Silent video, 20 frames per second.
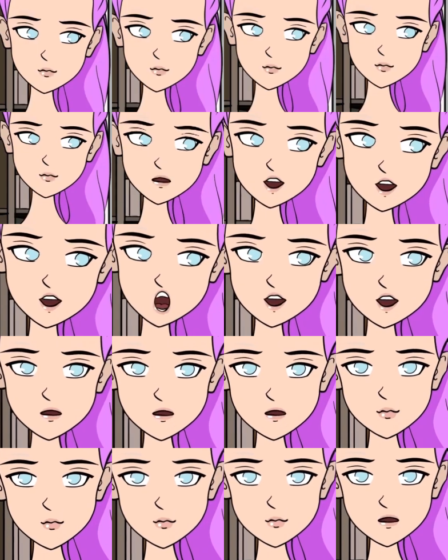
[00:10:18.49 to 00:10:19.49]
My
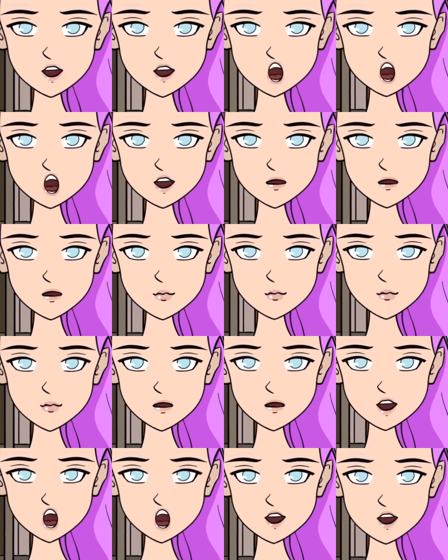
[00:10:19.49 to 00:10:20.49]
heart was leaping out
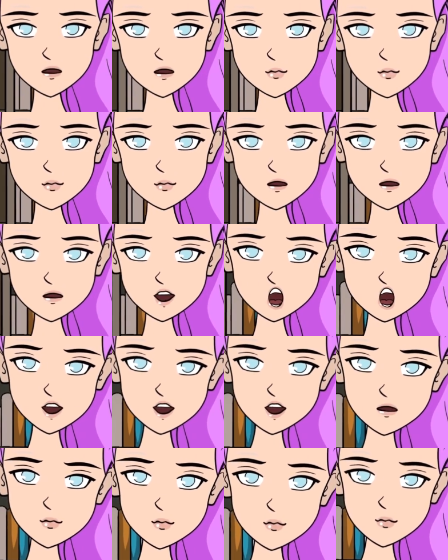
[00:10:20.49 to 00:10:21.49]
of my chest,
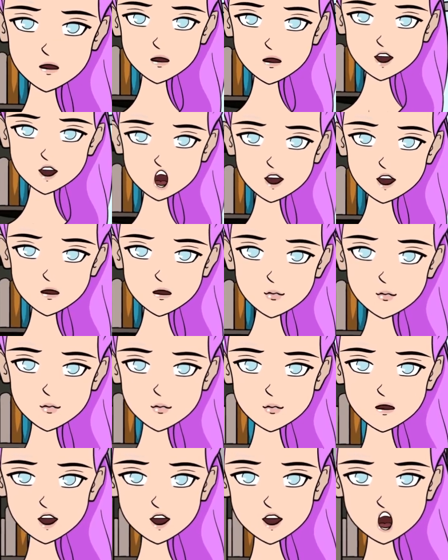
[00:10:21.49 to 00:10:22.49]
but Dean was
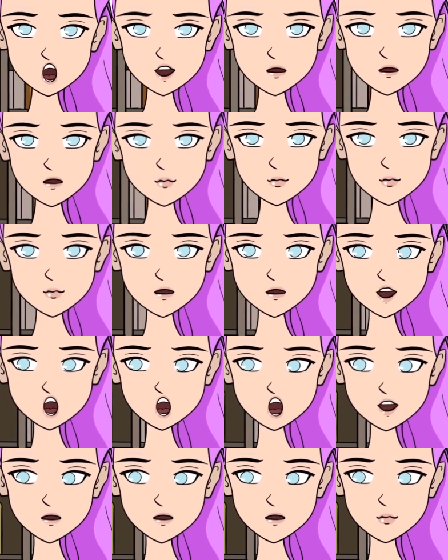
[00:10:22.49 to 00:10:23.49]
nowhere to be seen.
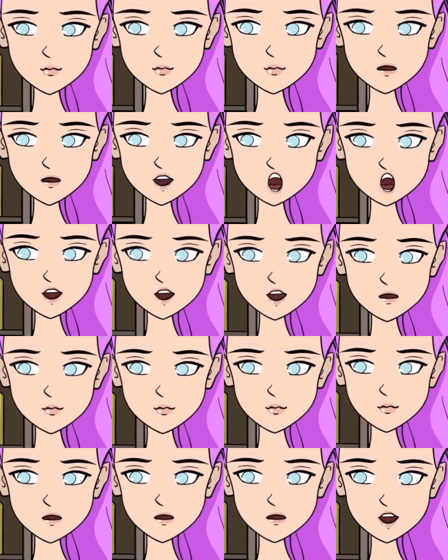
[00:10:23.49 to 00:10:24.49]
I asked my
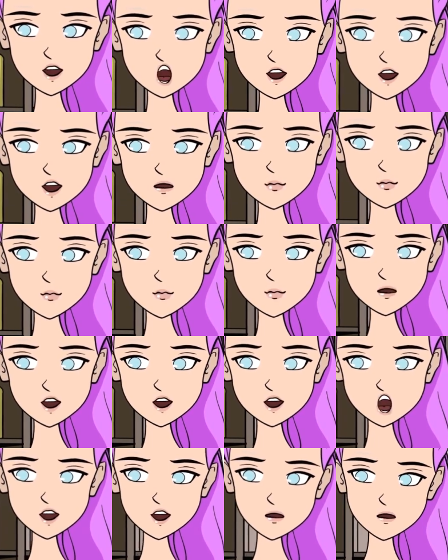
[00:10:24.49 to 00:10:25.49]
mom what she had
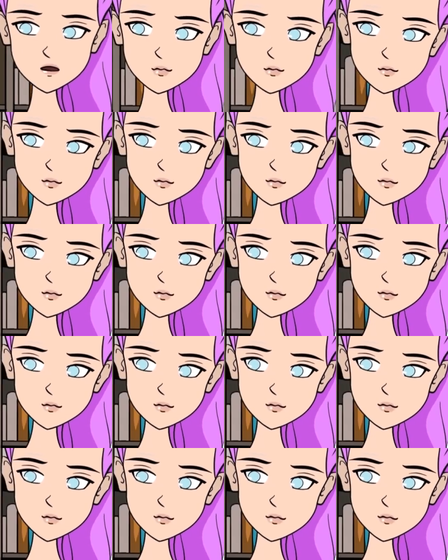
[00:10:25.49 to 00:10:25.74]
forgotten.